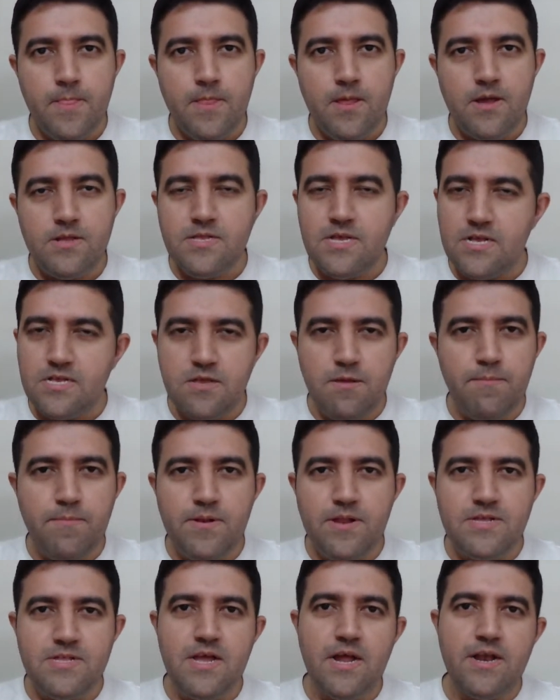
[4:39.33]
It's as
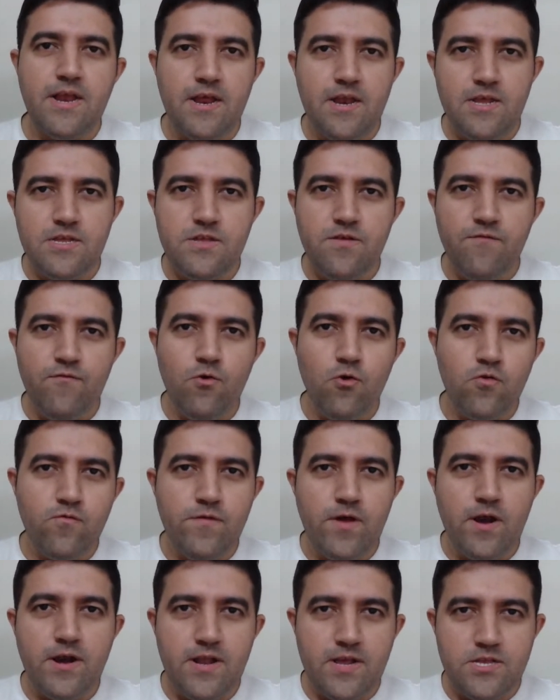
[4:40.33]
simple as that. Energy flows
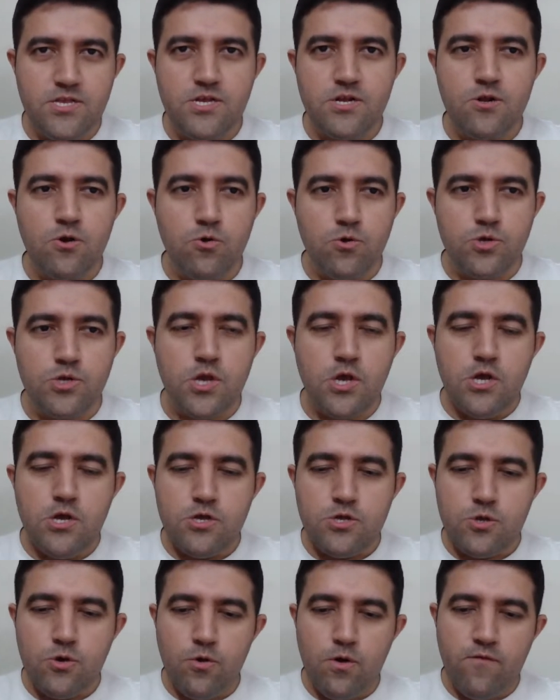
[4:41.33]
where attention goes.
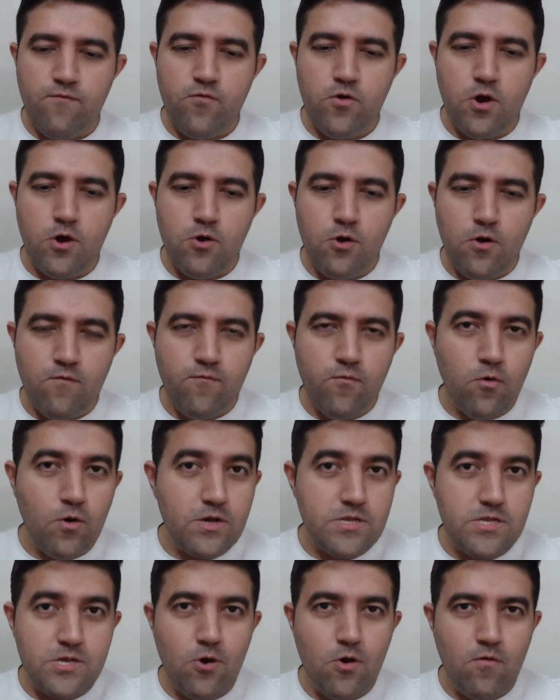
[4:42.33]
So if you're not
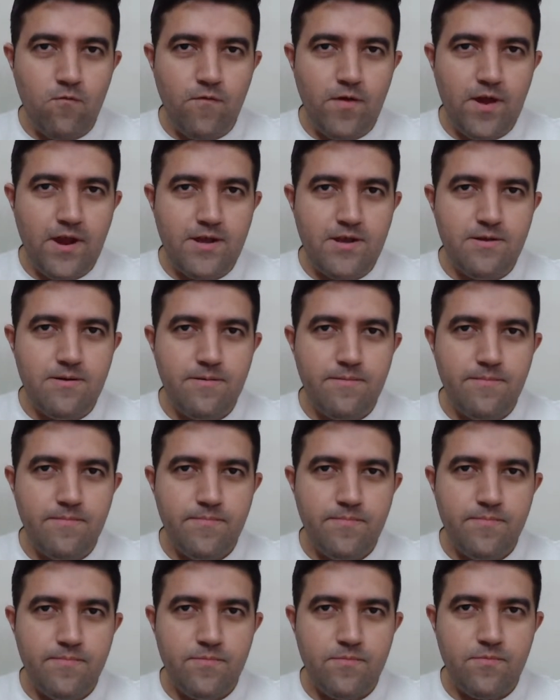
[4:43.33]
focusing on weight,
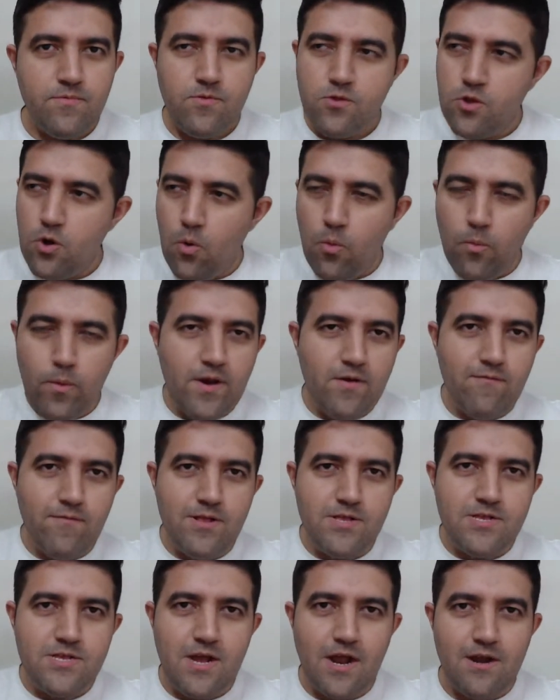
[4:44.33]
your weight
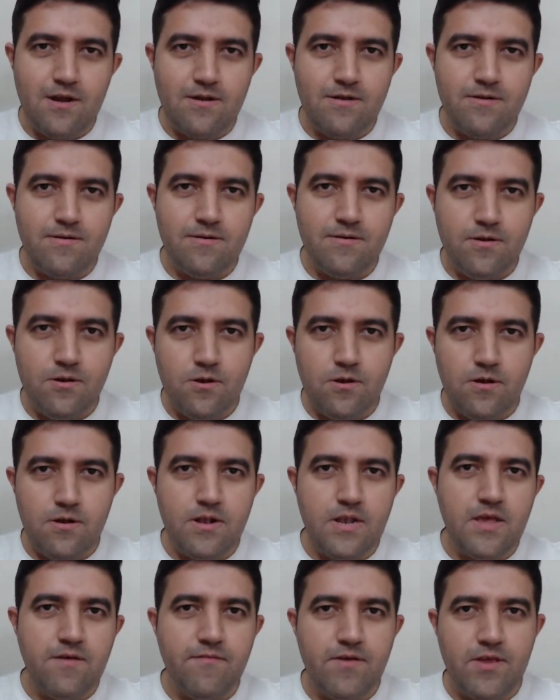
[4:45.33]
will start
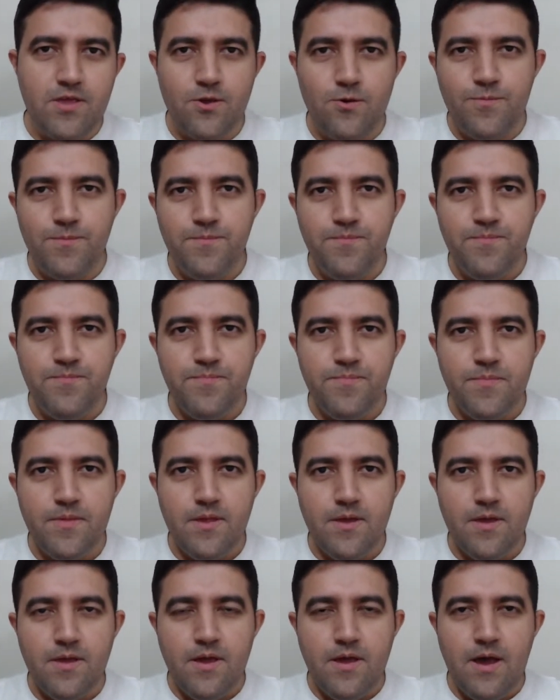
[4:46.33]
leaving you.
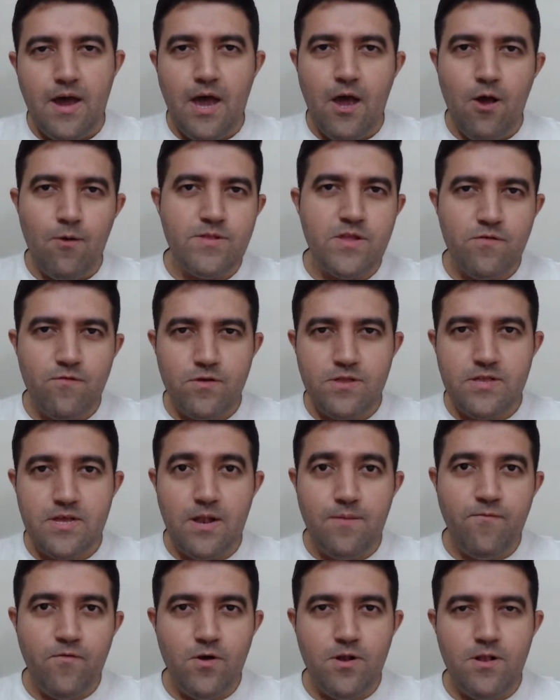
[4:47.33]
I hope this was
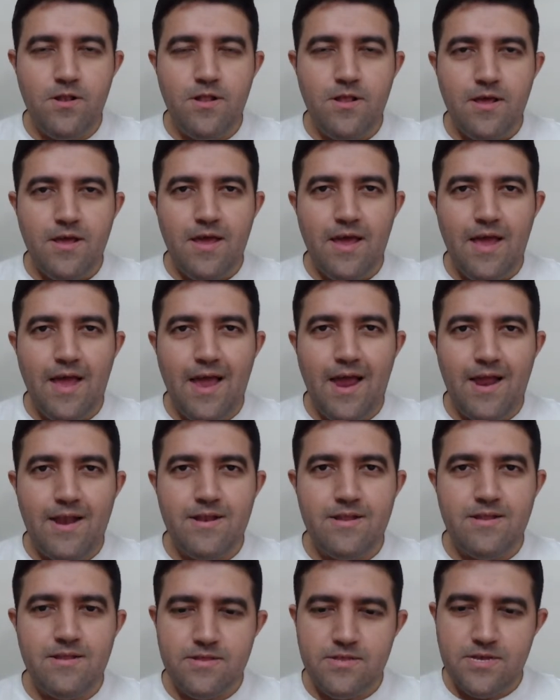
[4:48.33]
helpful.
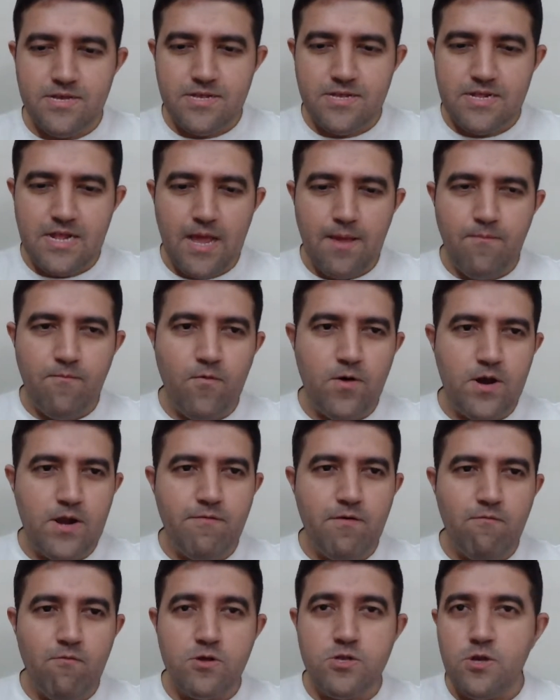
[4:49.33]
And just type
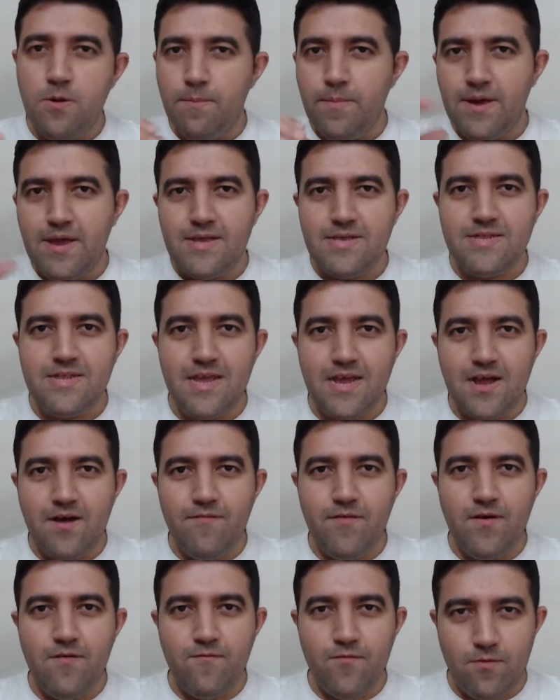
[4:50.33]
whatever was your biggest
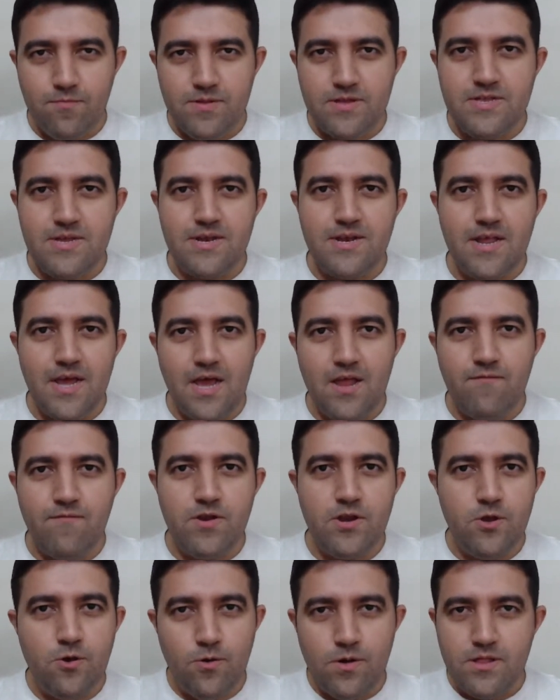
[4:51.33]
takeaway from this entire
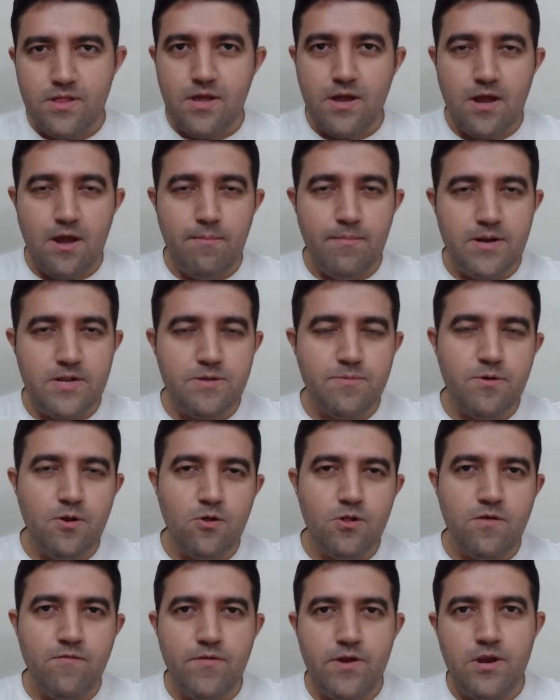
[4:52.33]
video in the comments
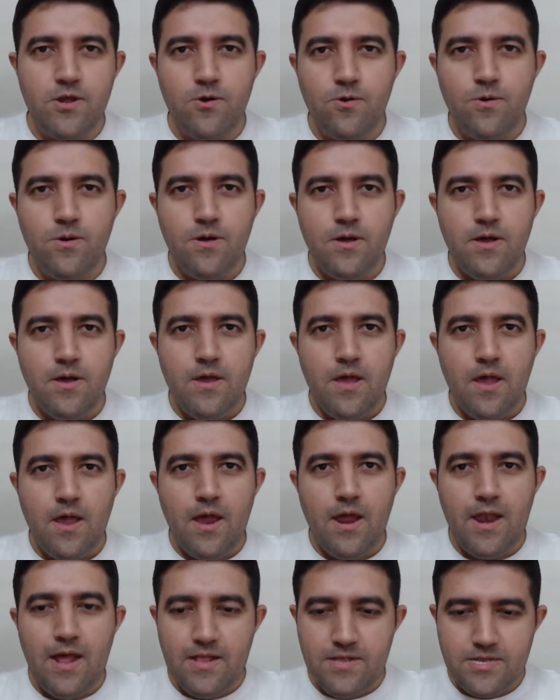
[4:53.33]
below the video.
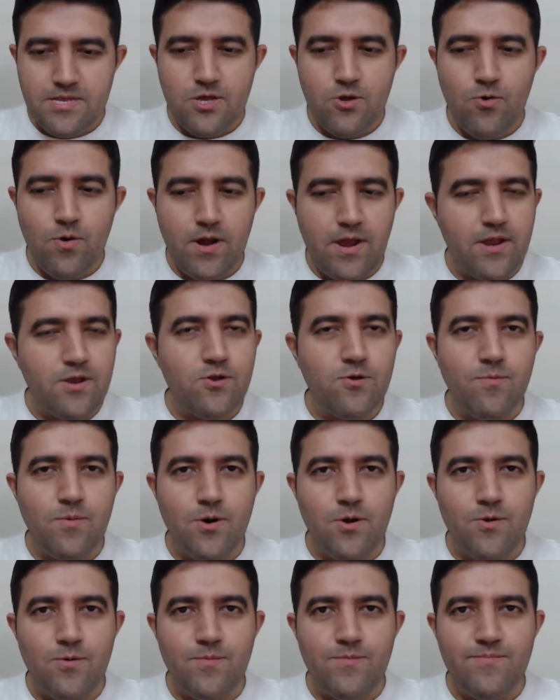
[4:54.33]
And I'll see you again
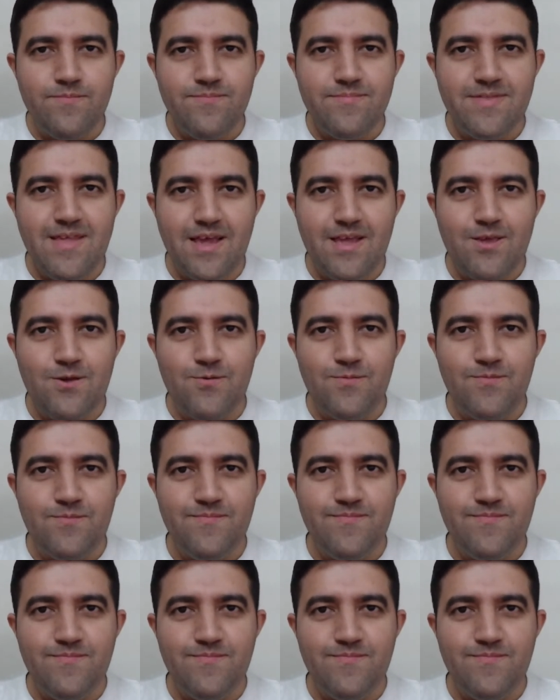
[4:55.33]
tomorrow. Thank you.